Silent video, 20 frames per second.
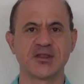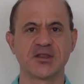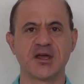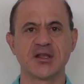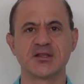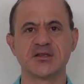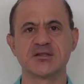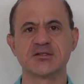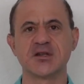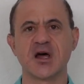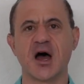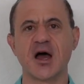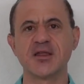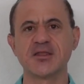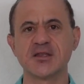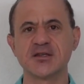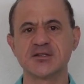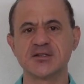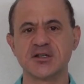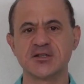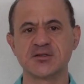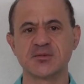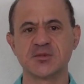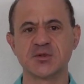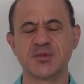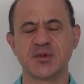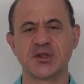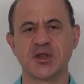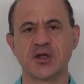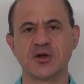They design the systems,
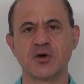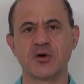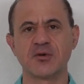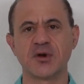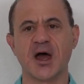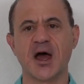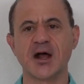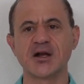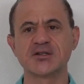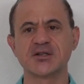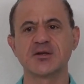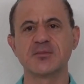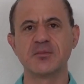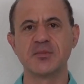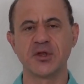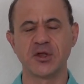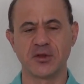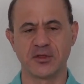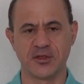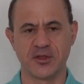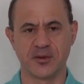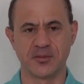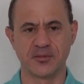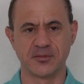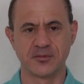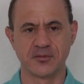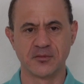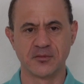but they don't actually build them.